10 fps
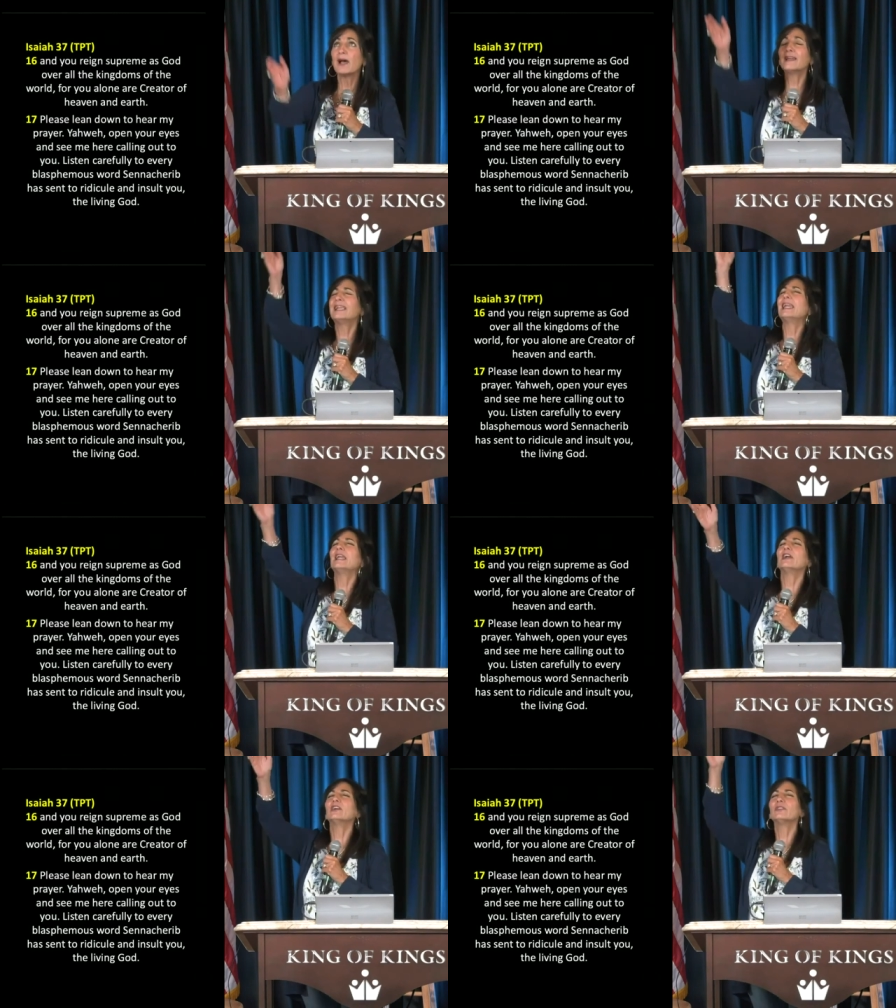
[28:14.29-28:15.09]
God,
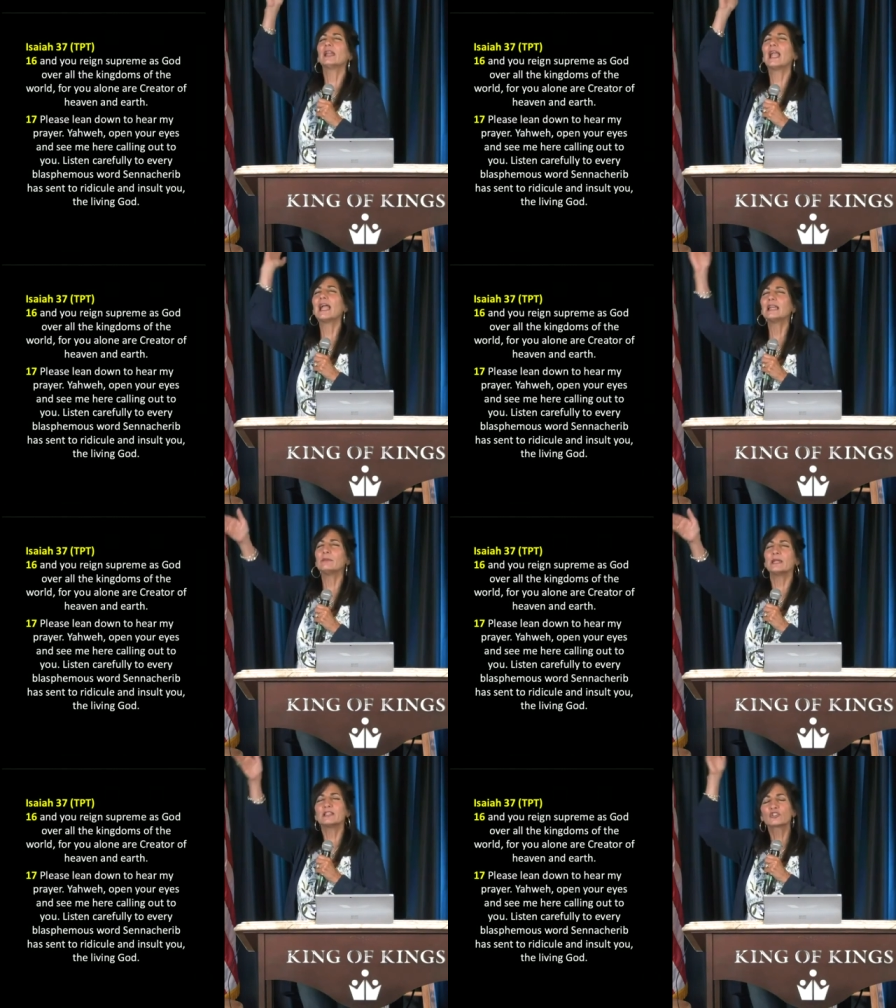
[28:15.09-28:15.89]
hear
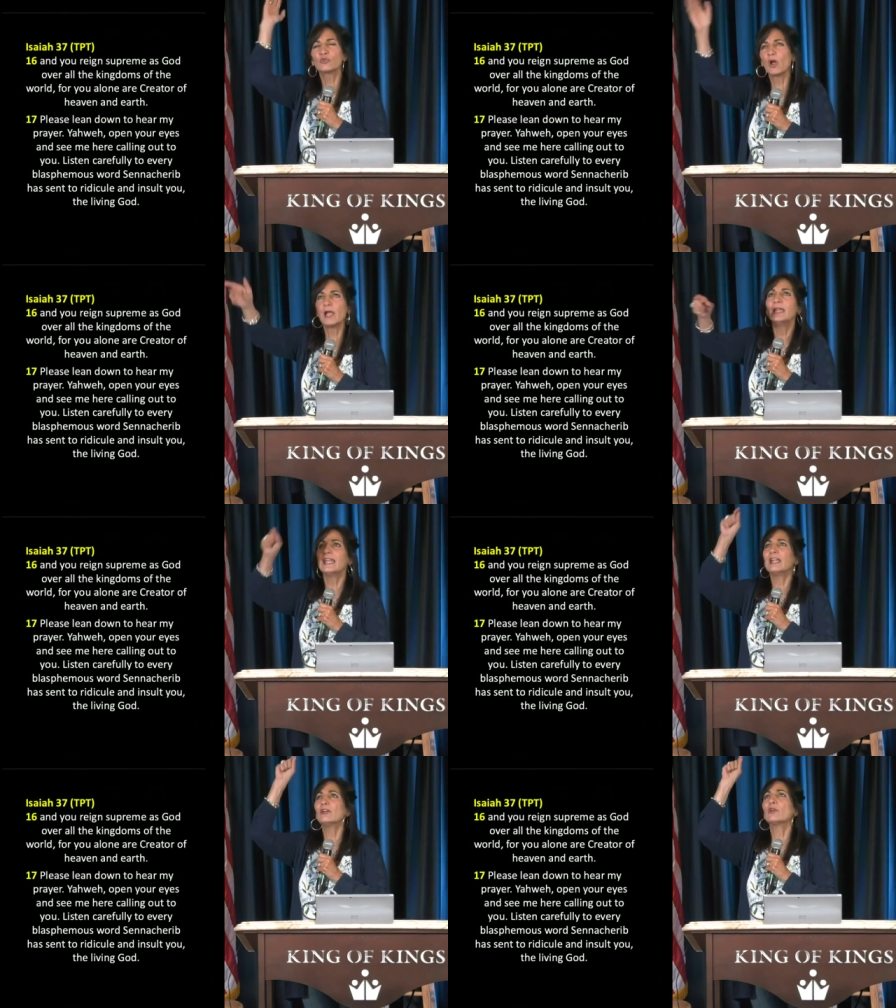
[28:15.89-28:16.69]
the enemy's cry.
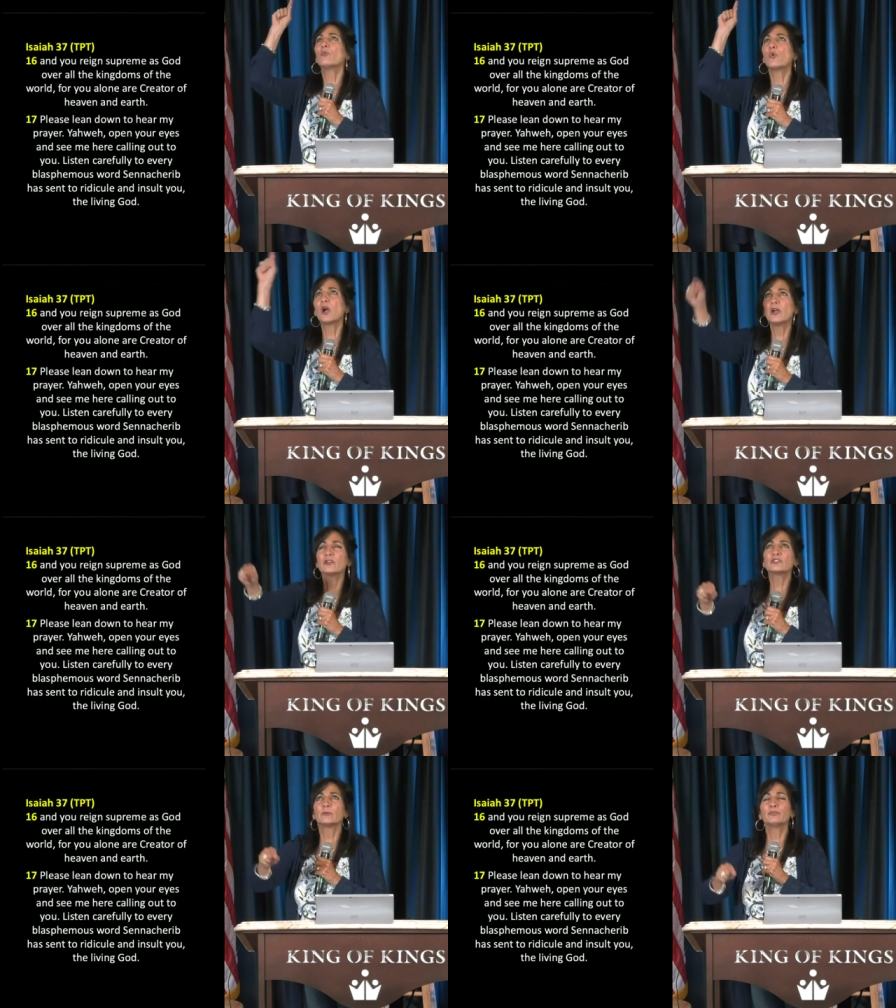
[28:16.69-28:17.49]
Hear the
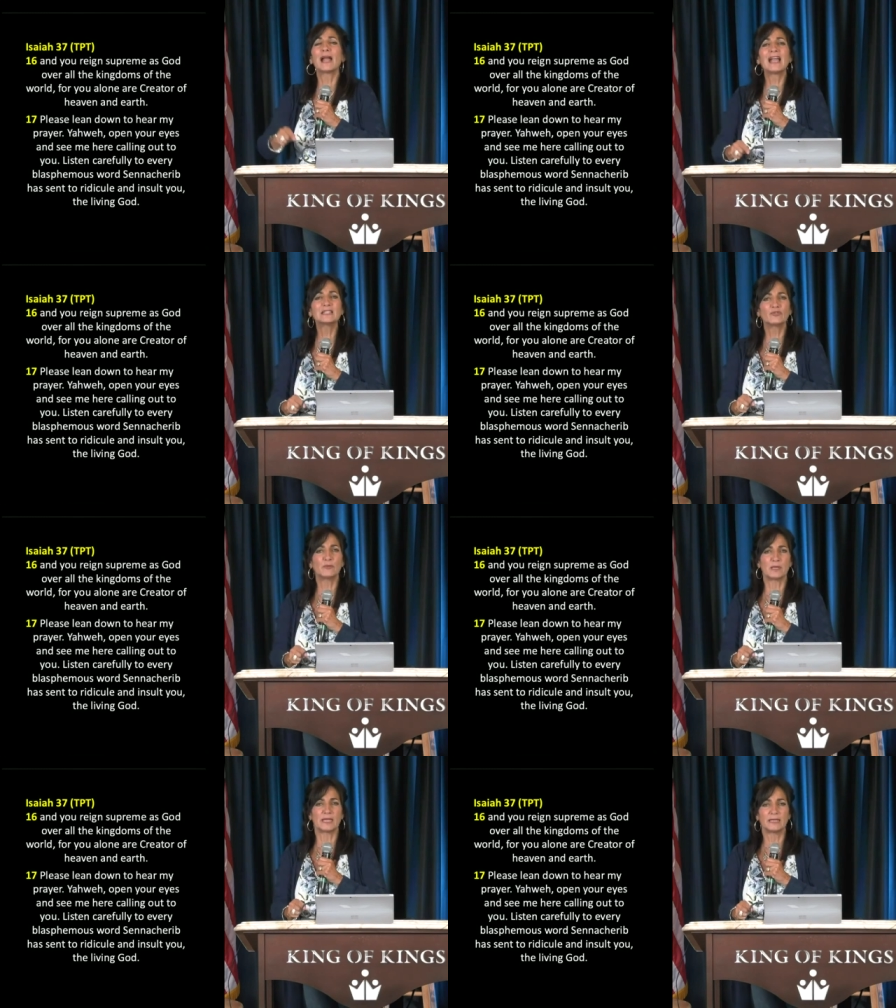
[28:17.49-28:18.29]
words of
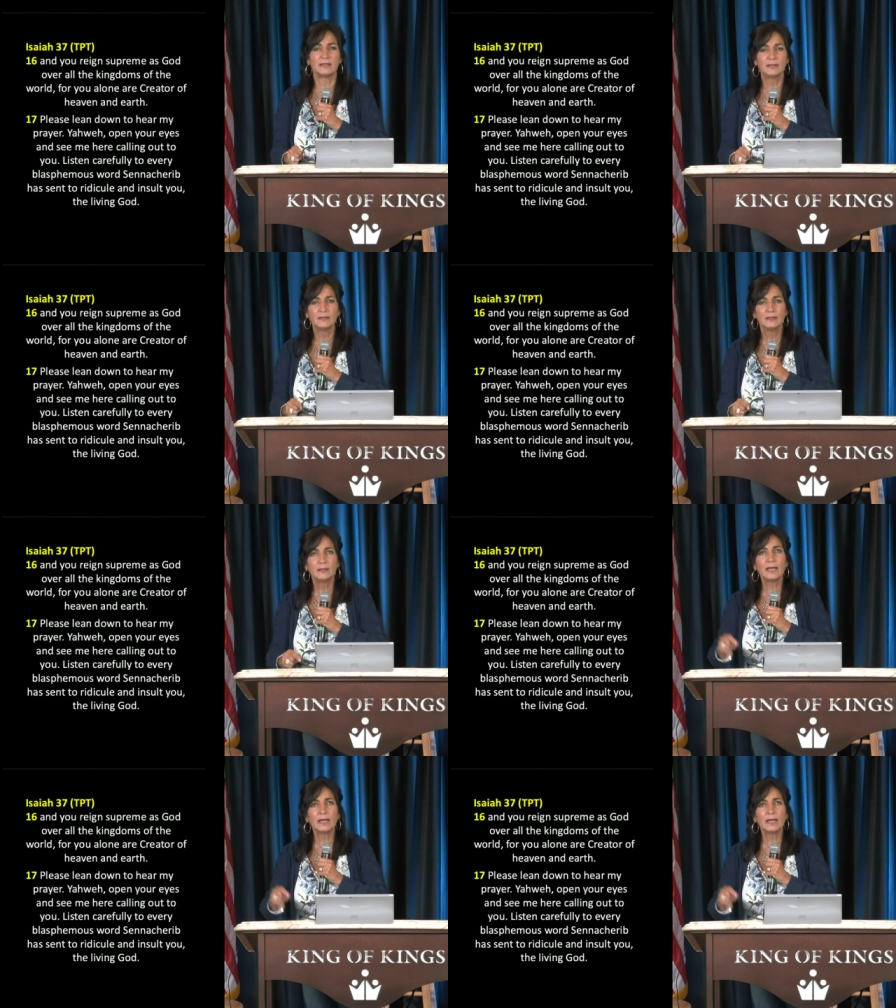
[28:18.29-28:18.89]
blasphemy